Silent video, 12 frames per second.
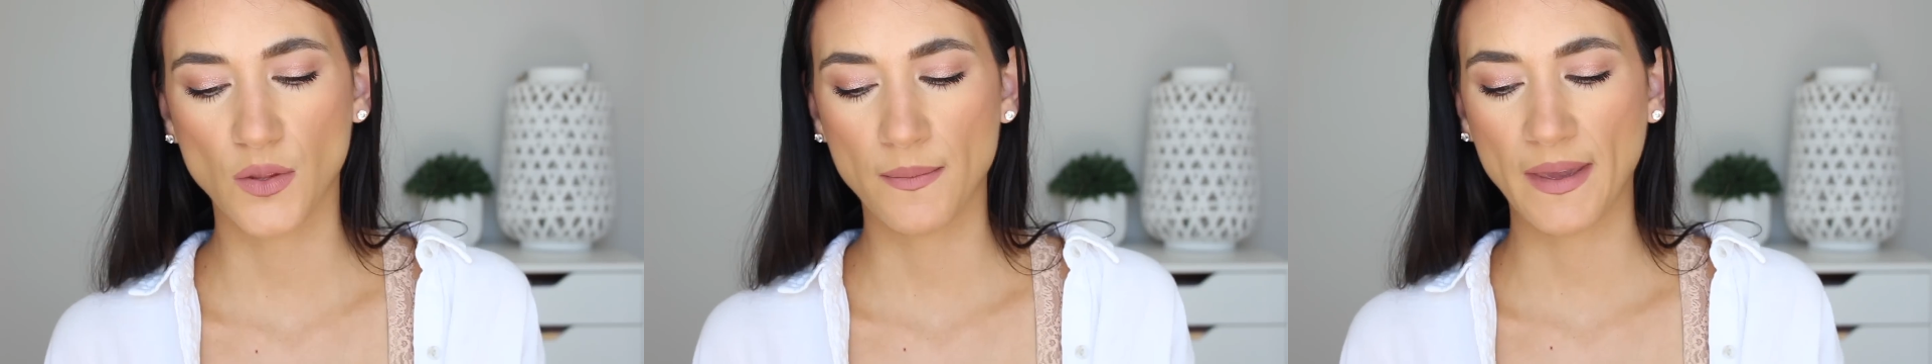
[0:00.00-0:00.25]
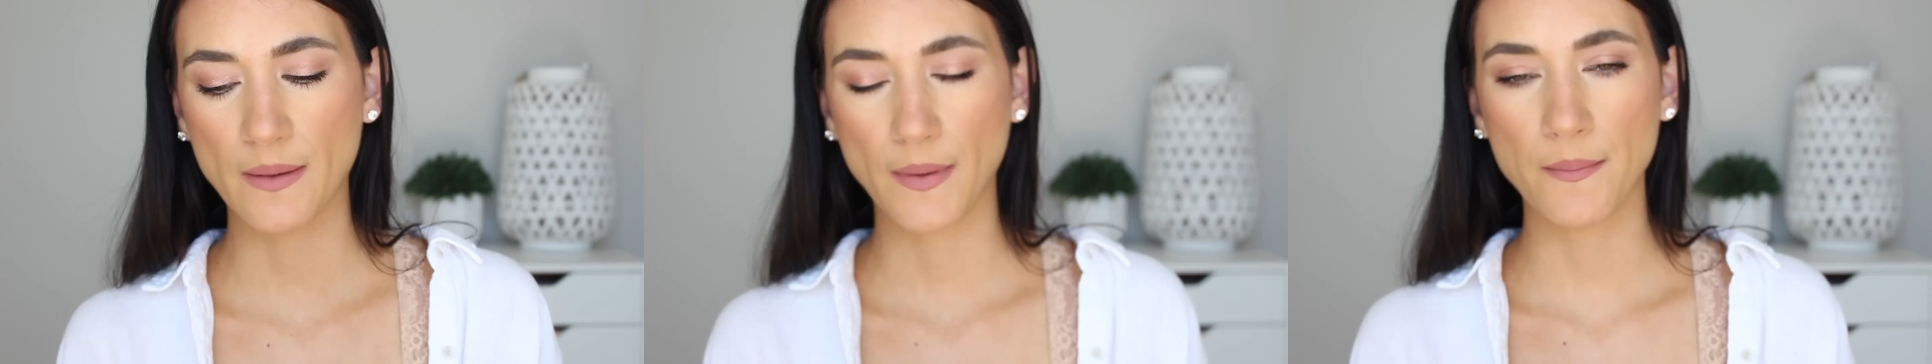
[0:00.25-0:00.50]
the
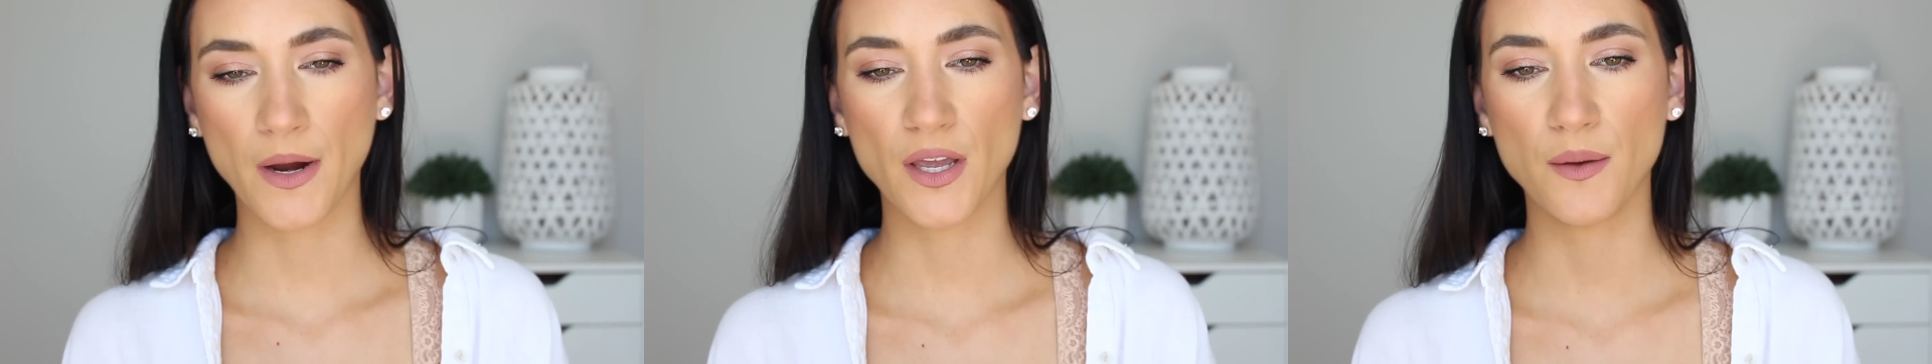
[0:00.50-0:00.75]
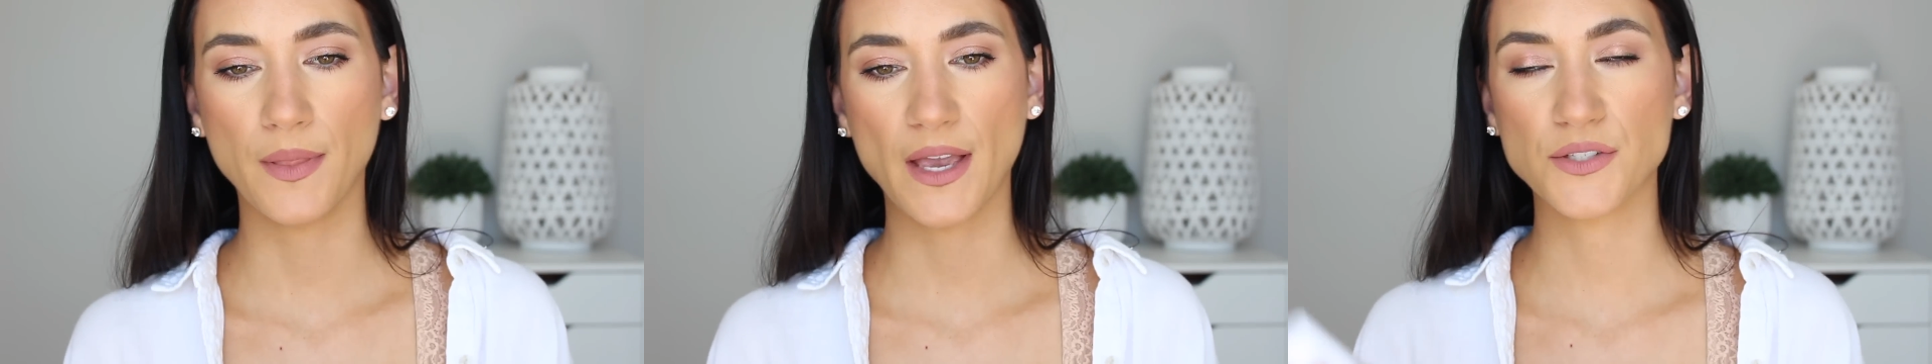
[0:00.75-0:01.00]
Makeup by
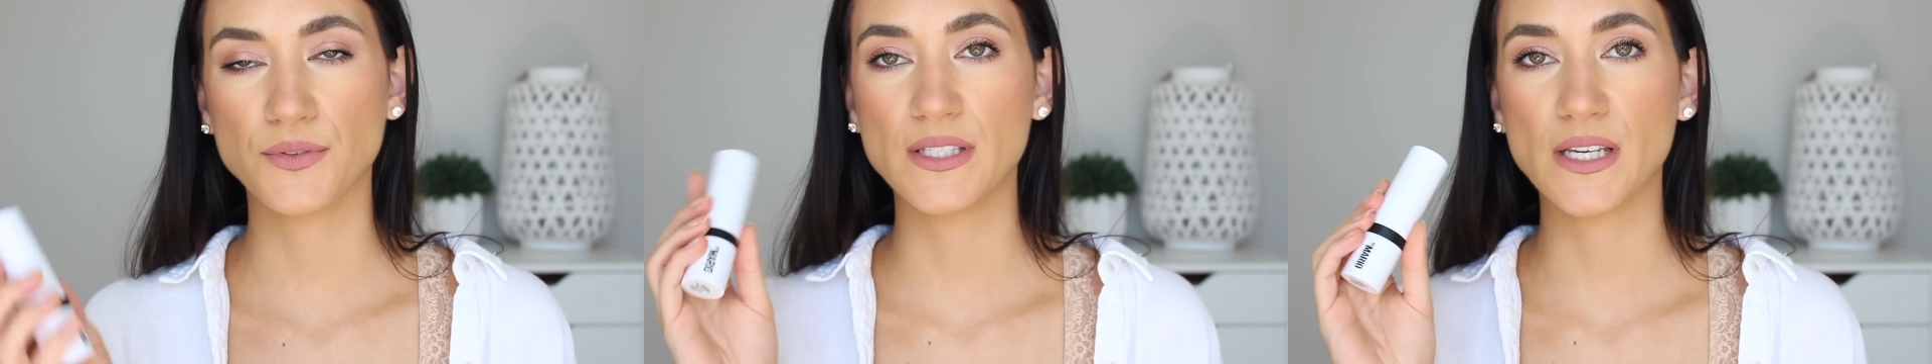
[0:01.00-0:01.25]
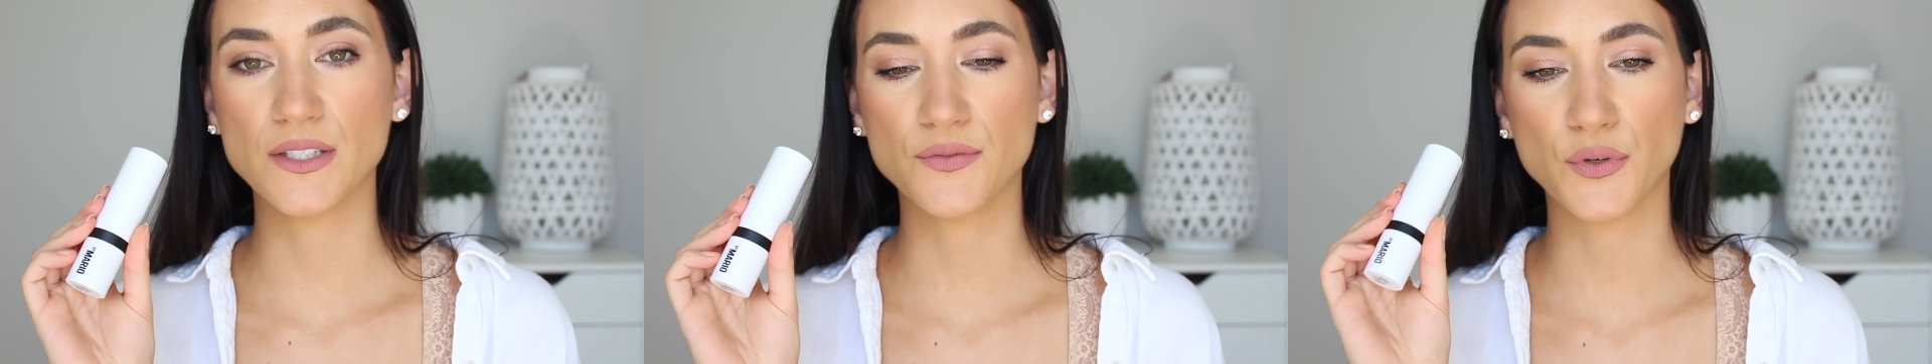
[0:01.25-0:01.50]
Mario blush
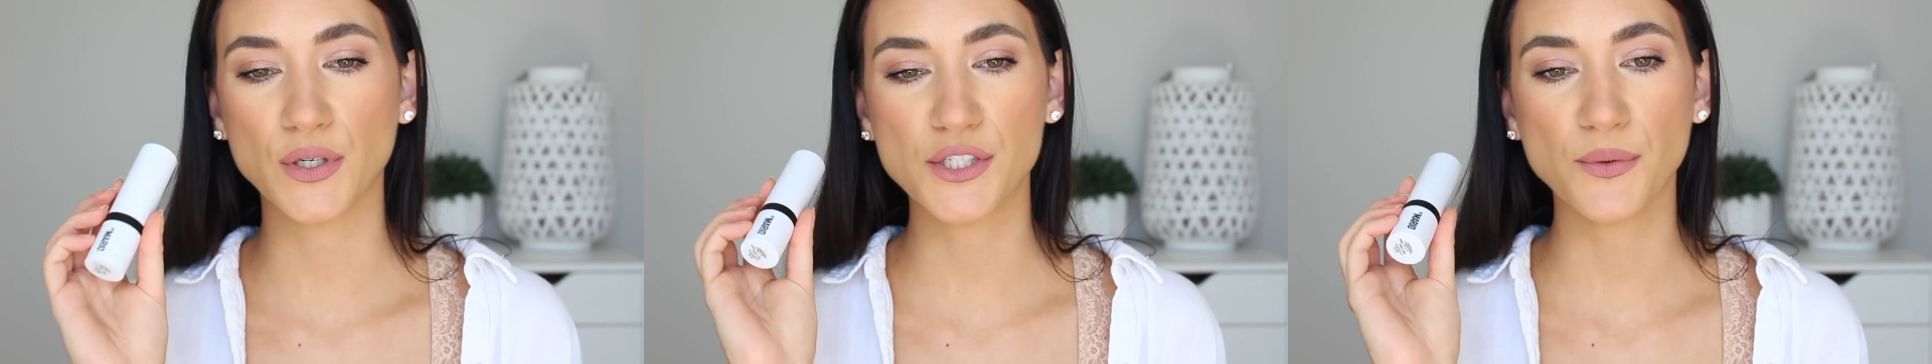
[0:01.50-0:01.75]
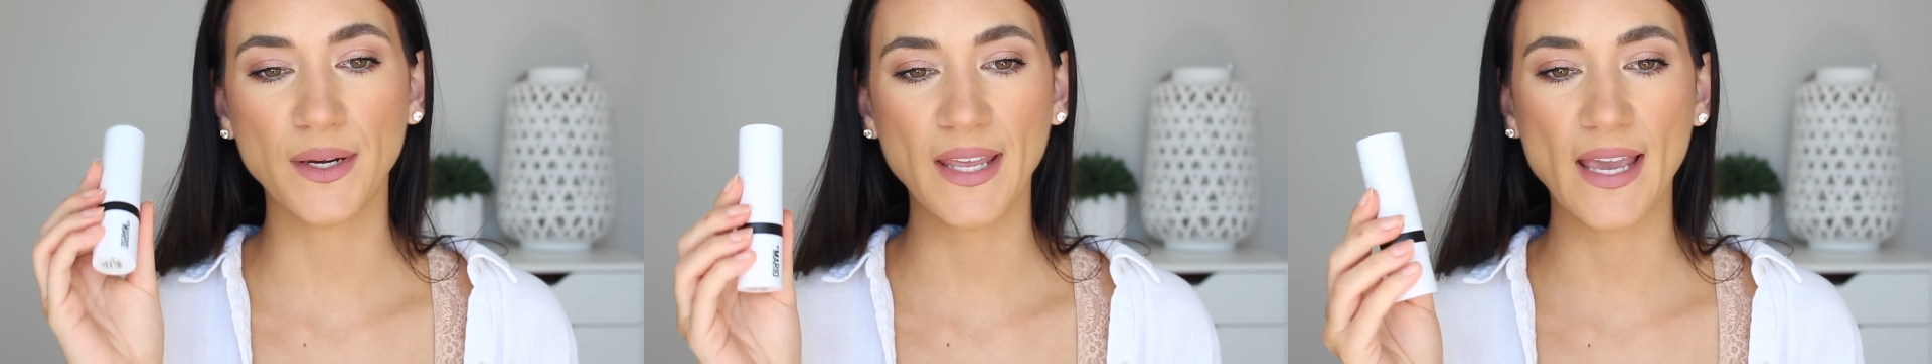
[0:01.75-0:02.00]
retails for
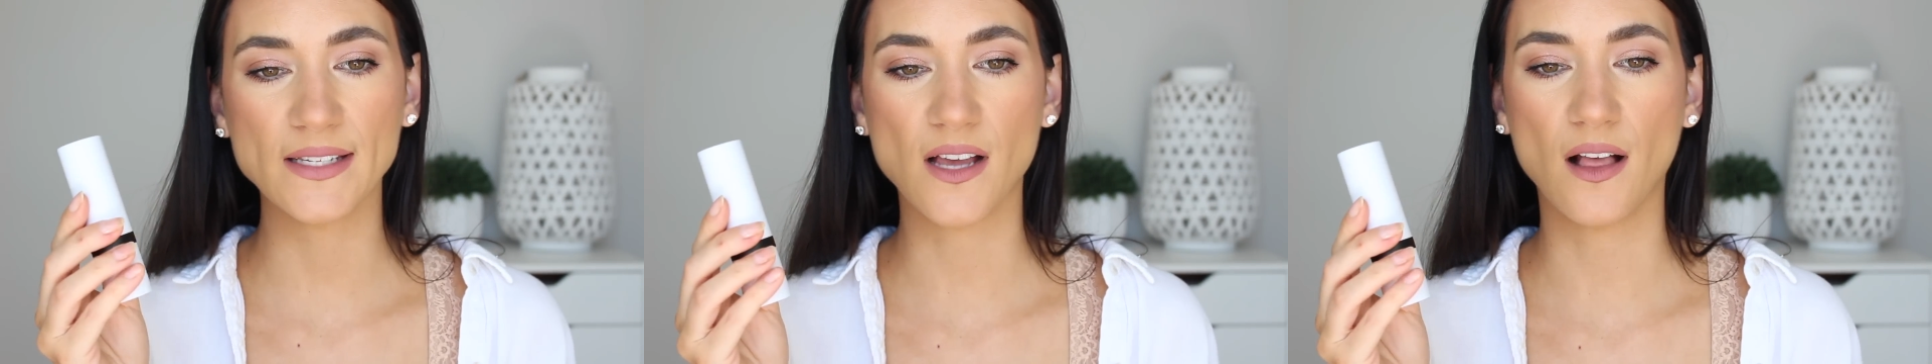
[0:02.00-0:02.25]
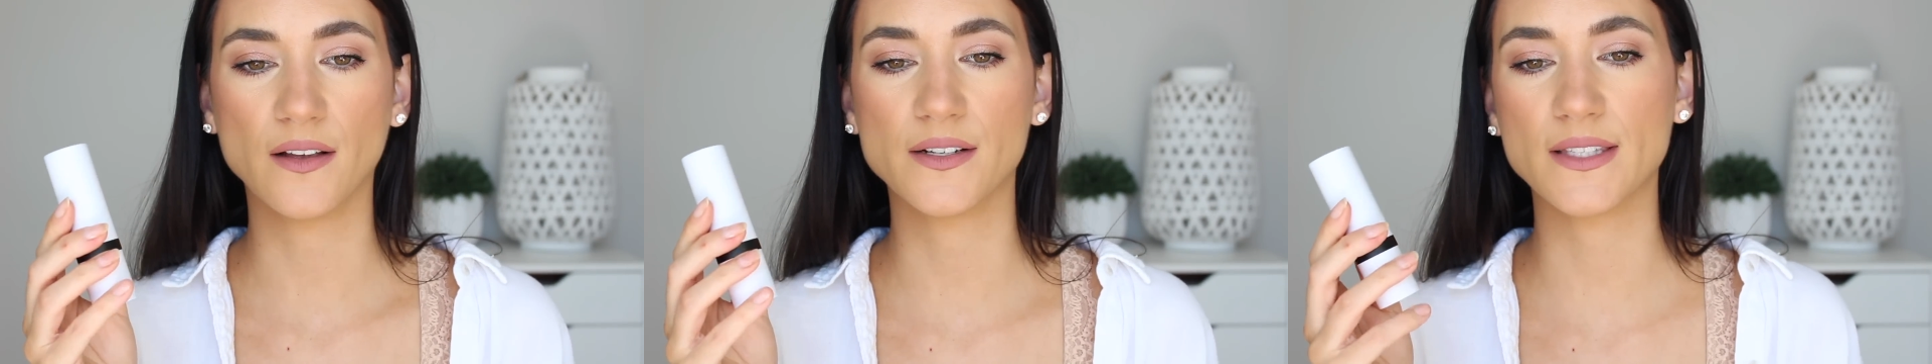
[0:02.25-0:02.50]

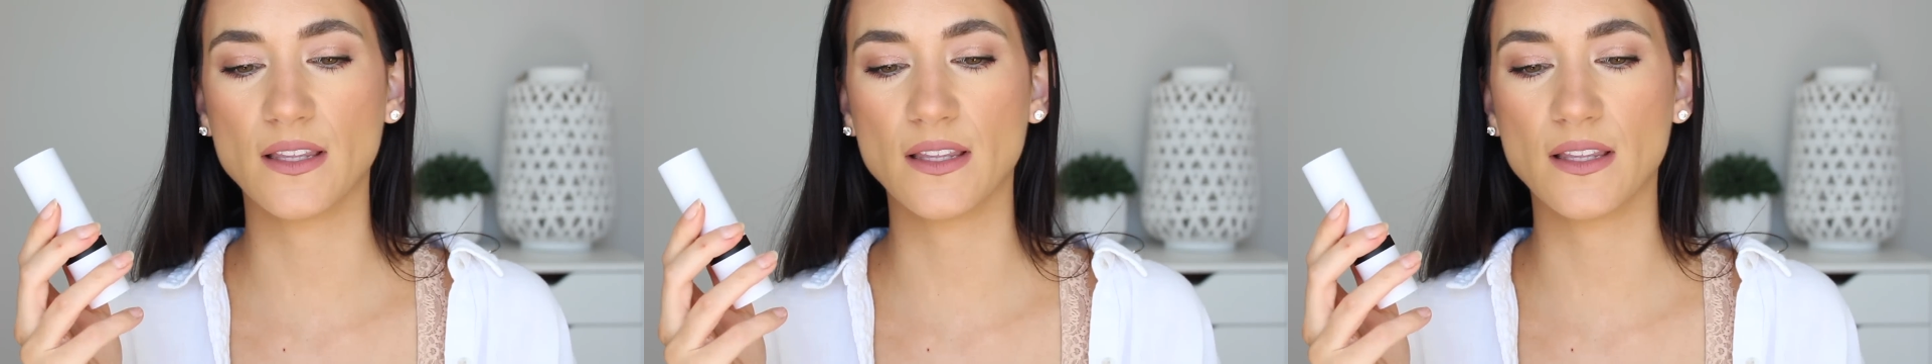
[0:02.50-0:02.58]
$28